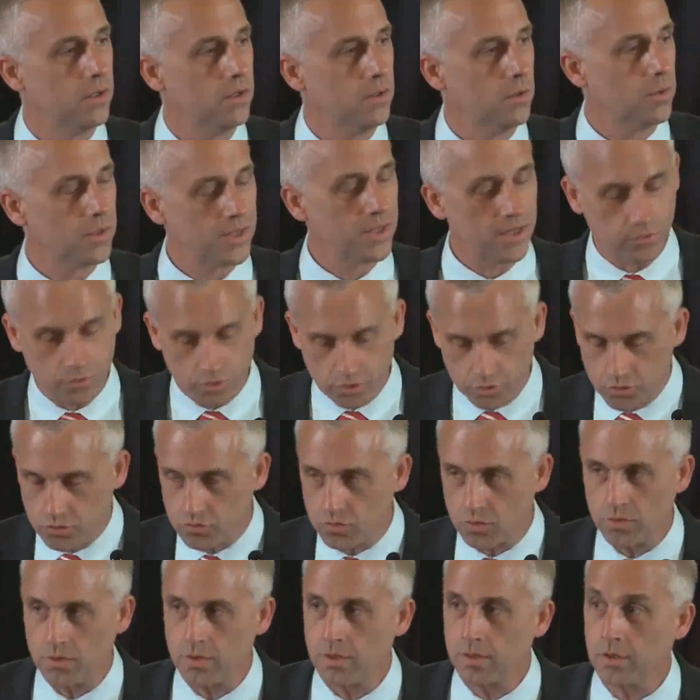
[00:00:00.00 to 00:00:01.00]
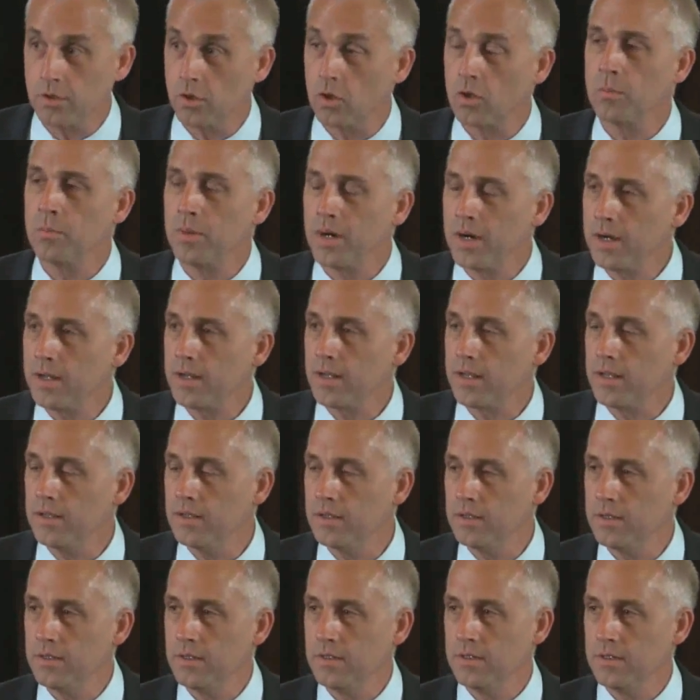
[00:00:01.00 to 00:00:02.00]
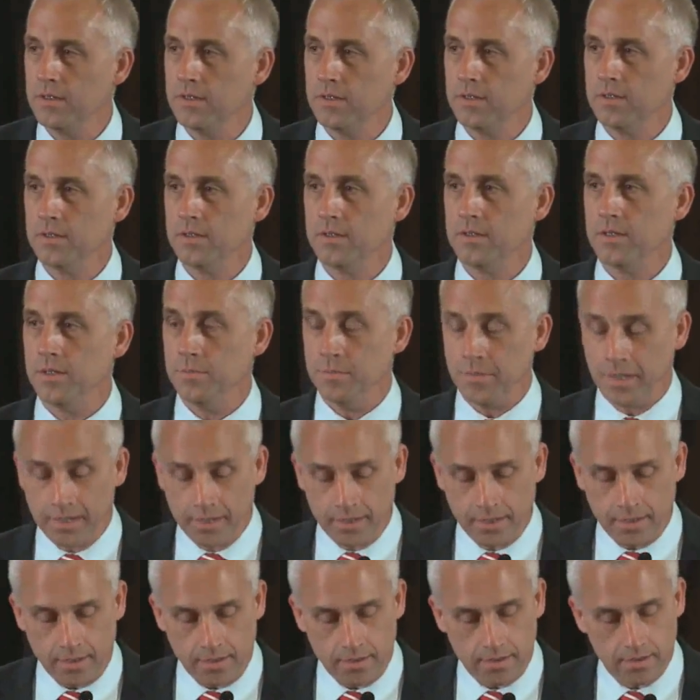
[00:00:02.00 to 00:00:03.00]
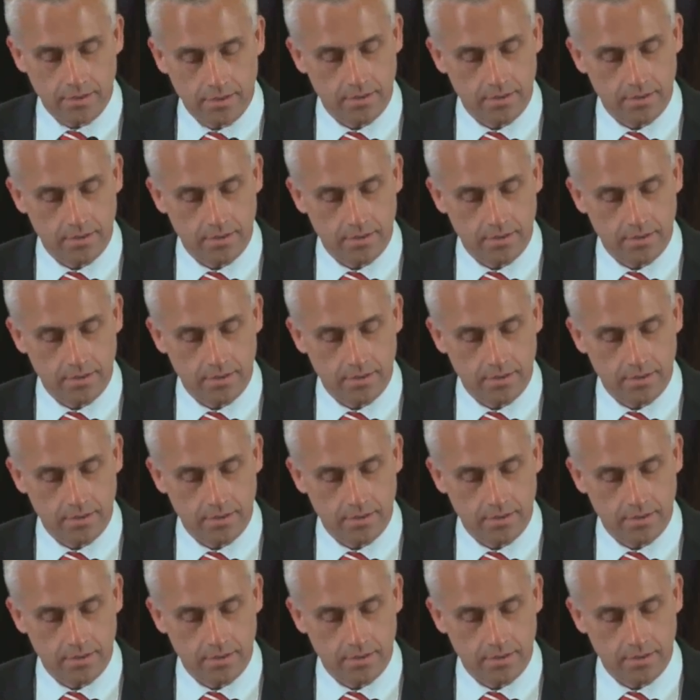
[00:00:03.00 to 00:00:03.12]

without destroying your own body and mind.